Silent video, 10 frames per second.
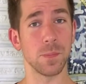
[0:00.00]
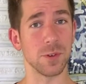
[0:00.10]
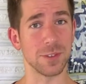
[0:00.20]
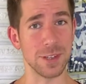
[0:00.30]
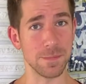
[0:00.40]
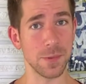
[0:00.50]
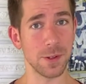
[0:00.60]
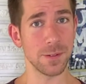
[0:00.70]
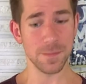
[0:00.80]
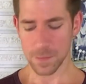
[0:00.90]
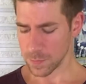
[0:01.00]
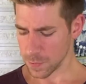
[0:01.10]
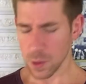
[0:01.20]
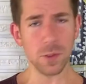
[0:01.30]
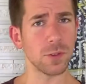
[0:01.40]
simple,
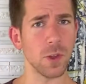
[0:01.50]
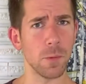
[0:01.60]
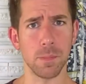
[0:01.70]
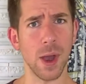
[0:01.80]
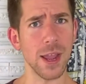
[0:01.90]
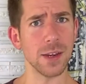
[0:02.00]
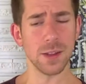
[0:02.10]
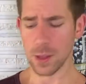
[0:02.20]
so bright,